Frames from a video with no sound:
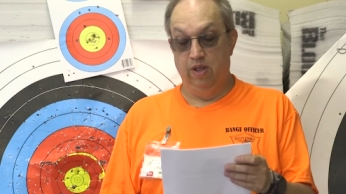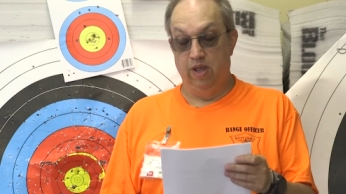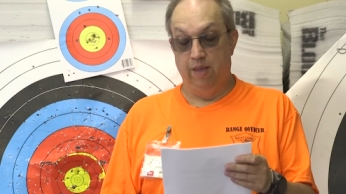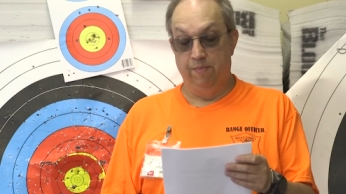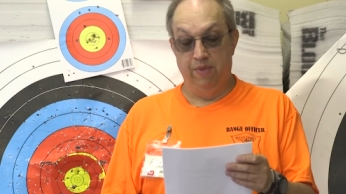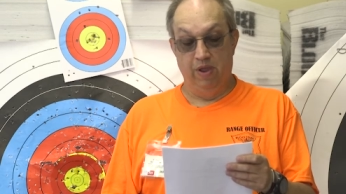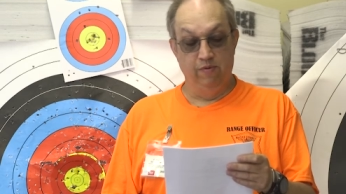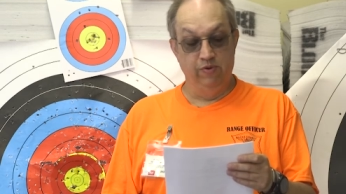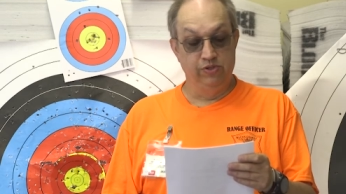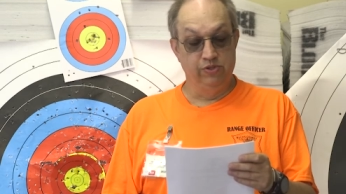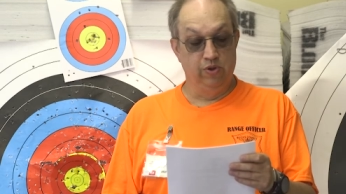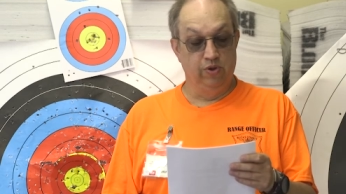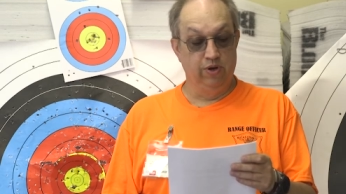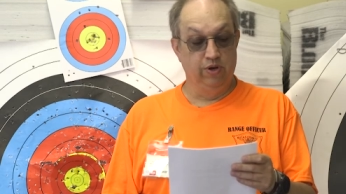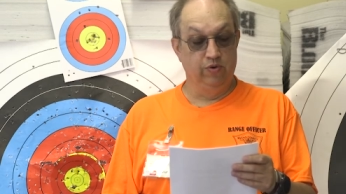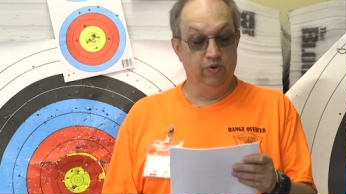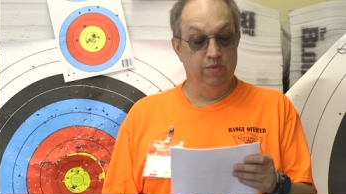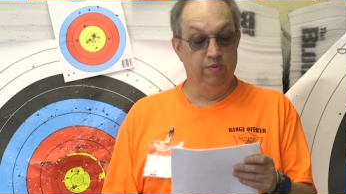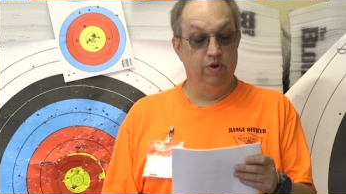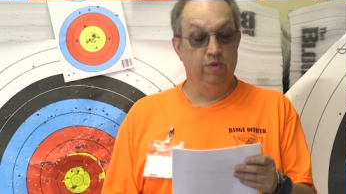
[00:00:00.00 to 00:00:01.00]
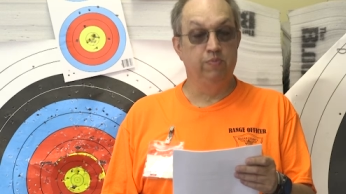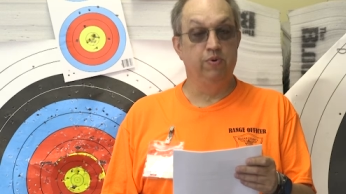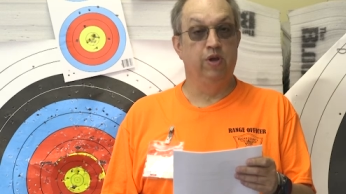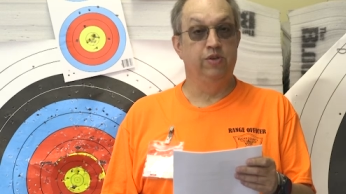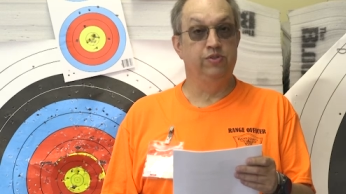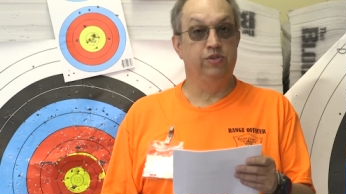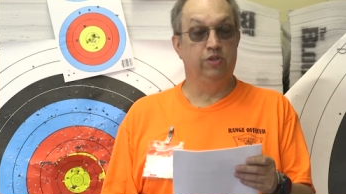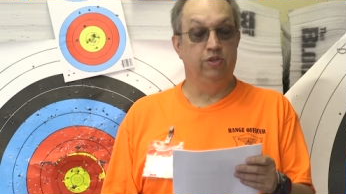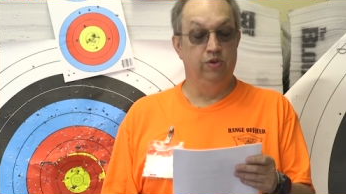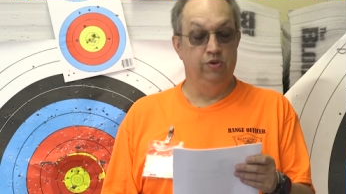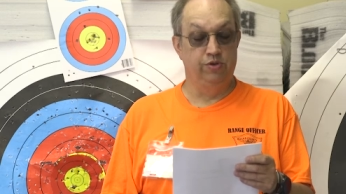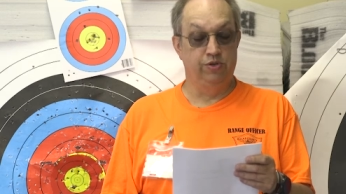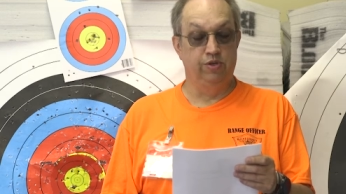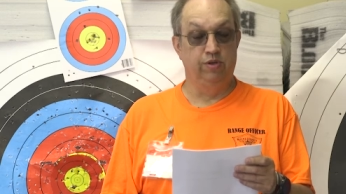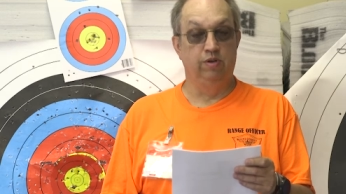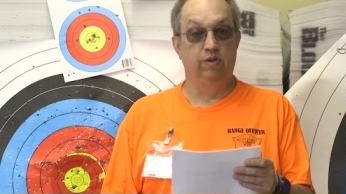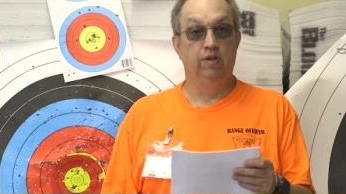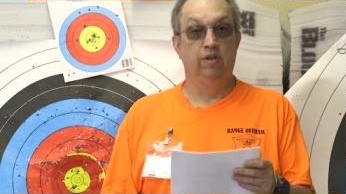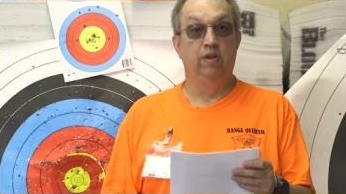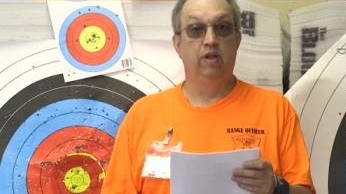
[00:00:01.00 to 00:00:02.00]
and may result in criminal
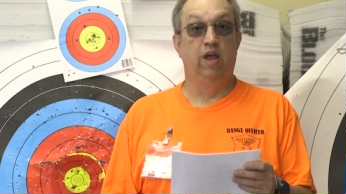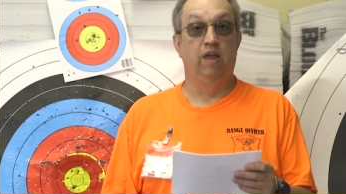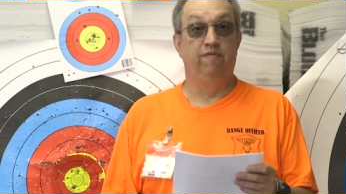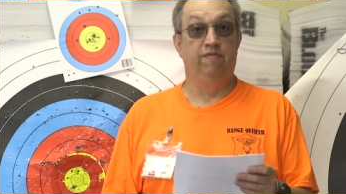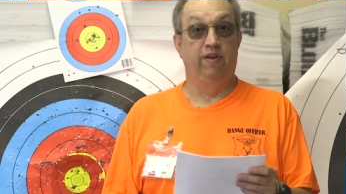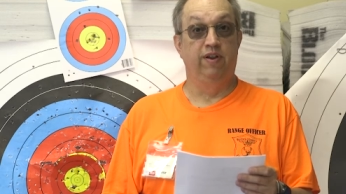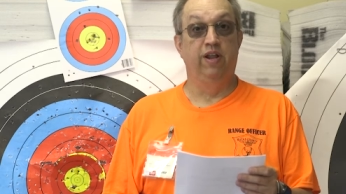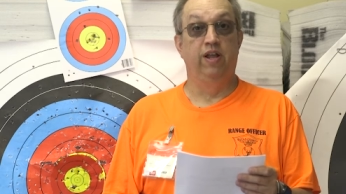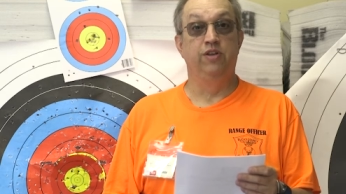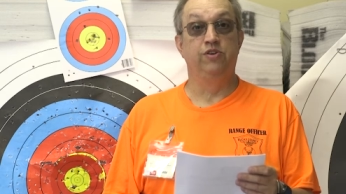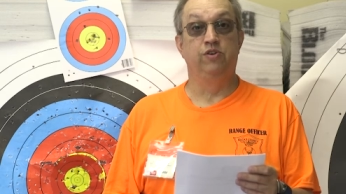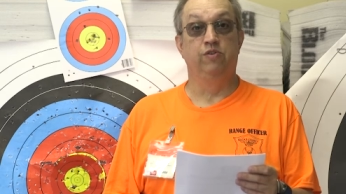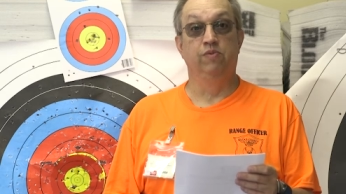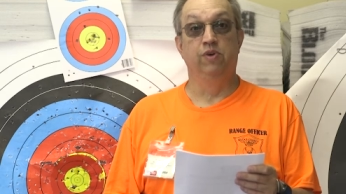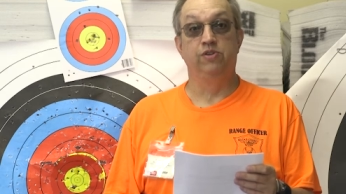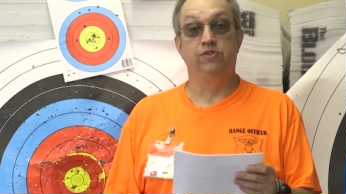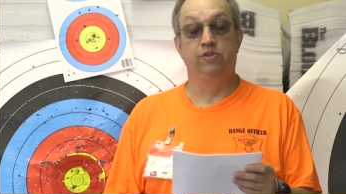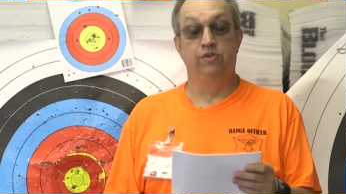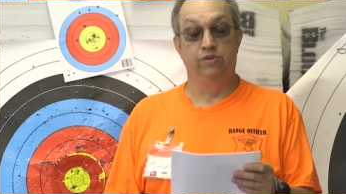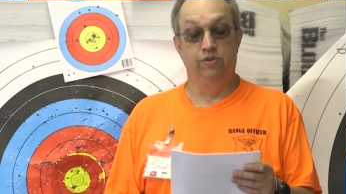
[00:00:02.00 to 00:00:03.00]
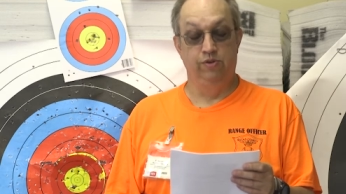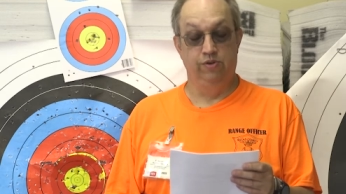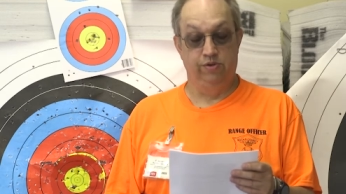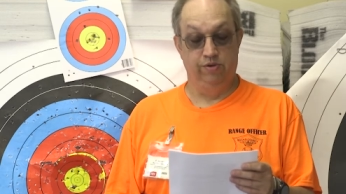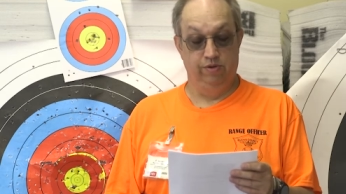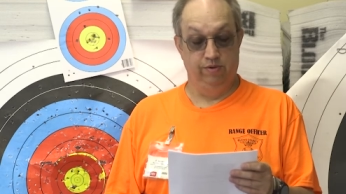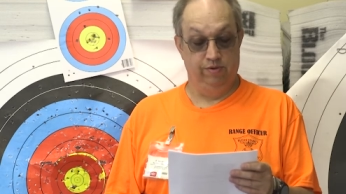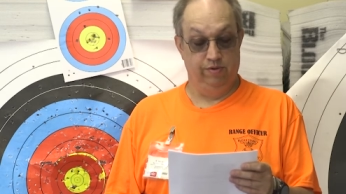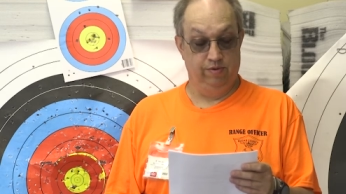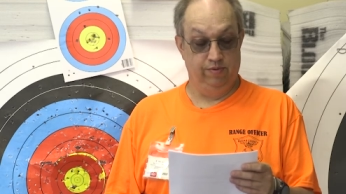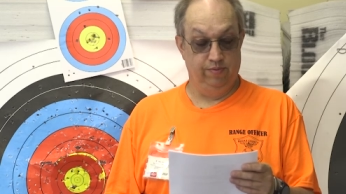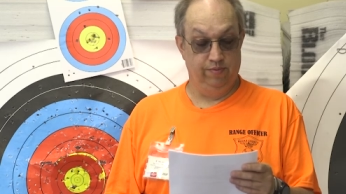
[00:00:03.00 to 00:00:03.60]
prosecution and financial restitution.